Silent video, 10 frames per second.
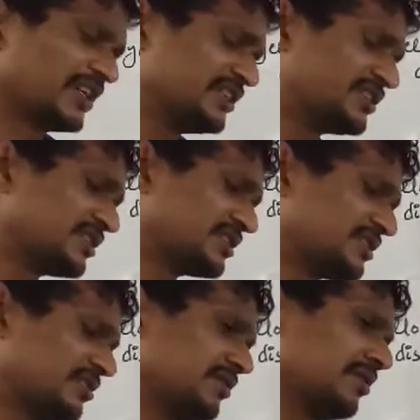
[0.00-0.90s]

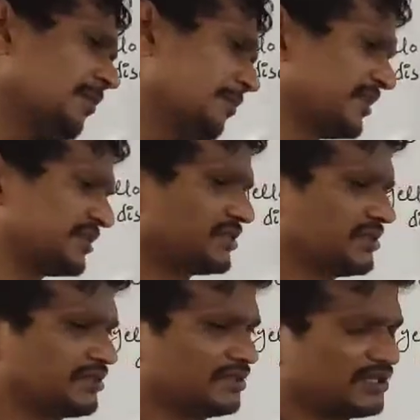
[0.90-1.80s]
Insects,
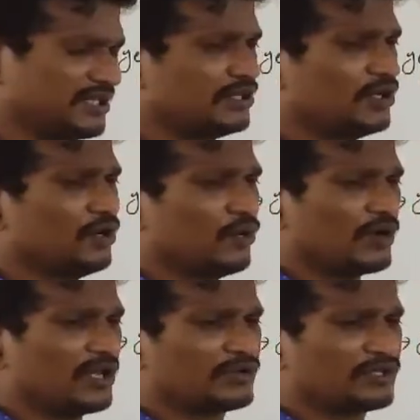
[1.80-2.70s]
pests, right?
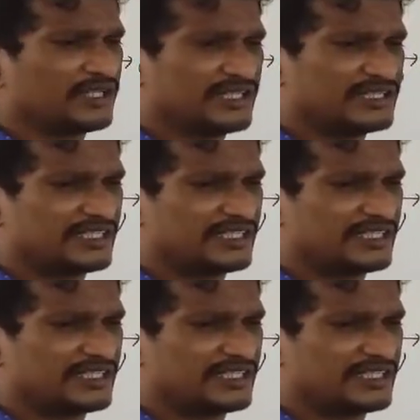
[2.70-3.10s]
Whatever the